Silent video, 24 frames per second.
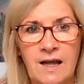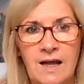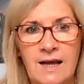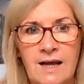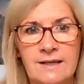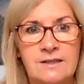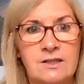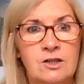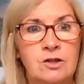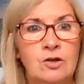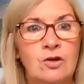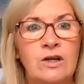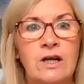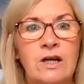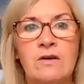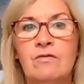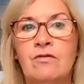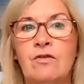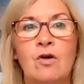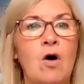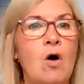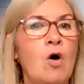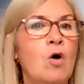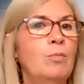it's looking
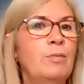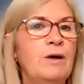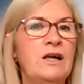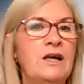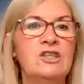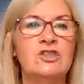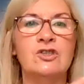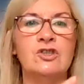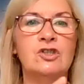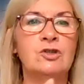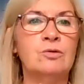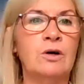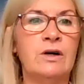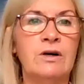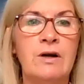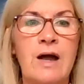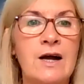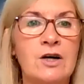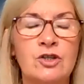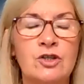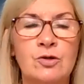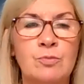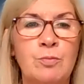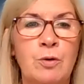for all patients who are
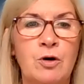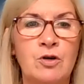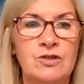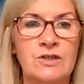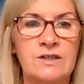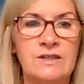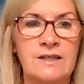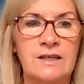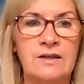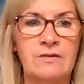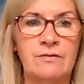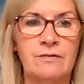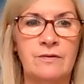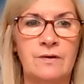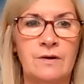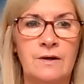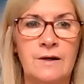HER2 positive,